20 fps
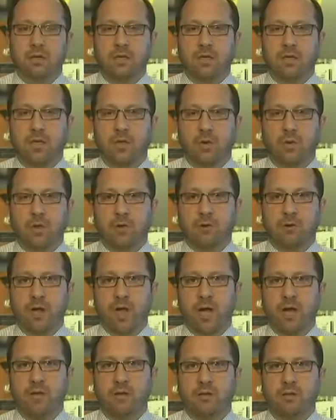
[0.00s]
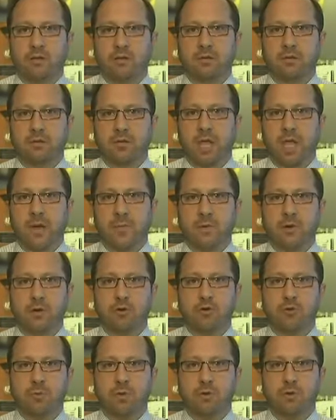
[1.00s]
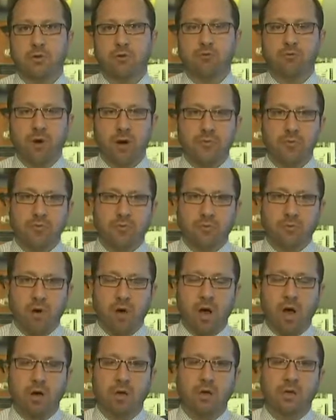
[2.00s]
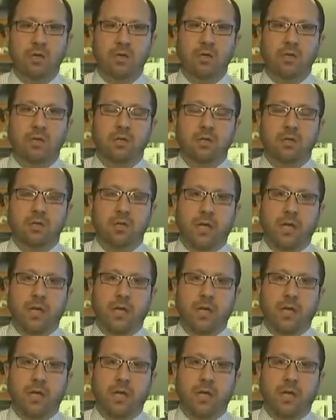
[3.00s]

Atlanta attorney Lauren Zimmerman told me he's not surprised.